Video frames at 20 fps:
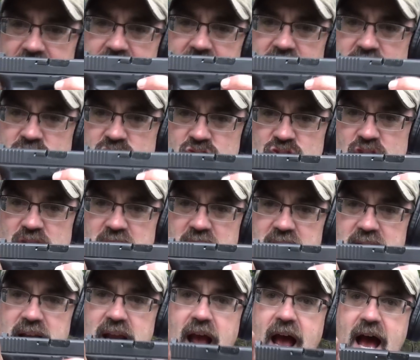a
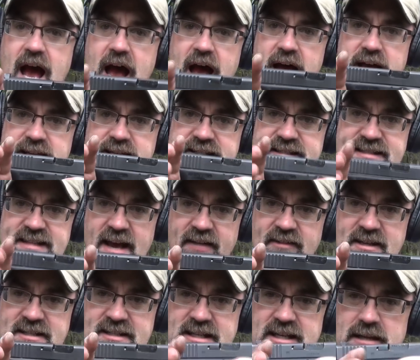
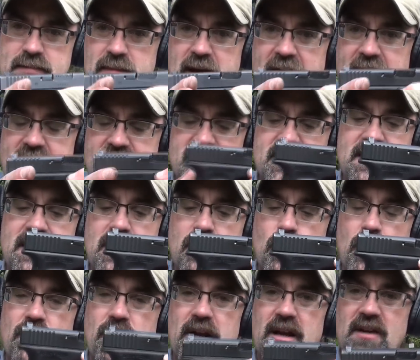G17
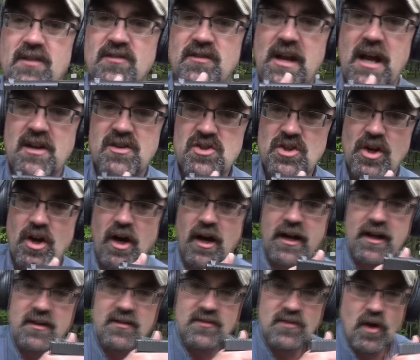magazine with an extension
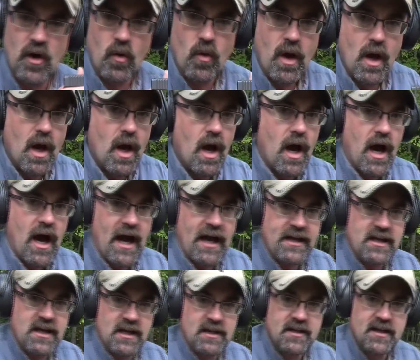on it. So
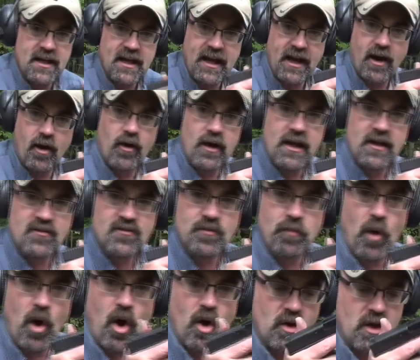I can carry a
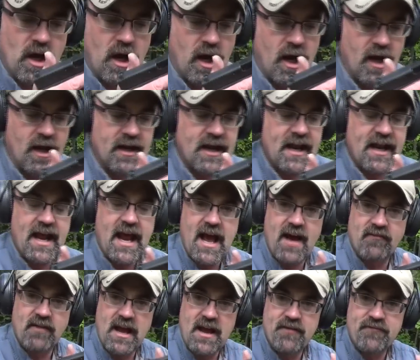small gun and
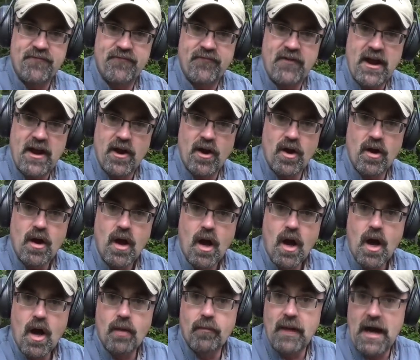have a fair
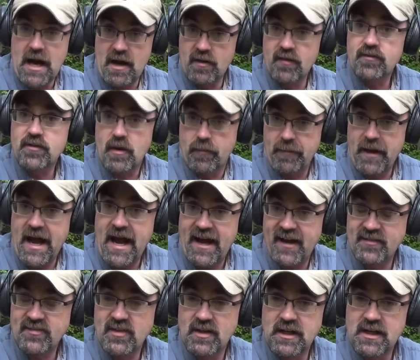amount of
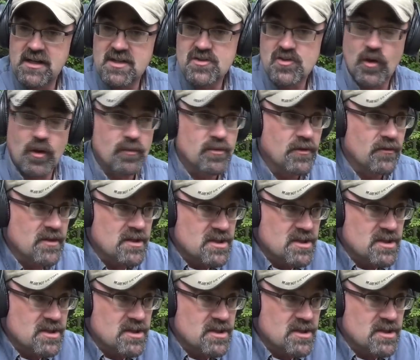capacity in terms of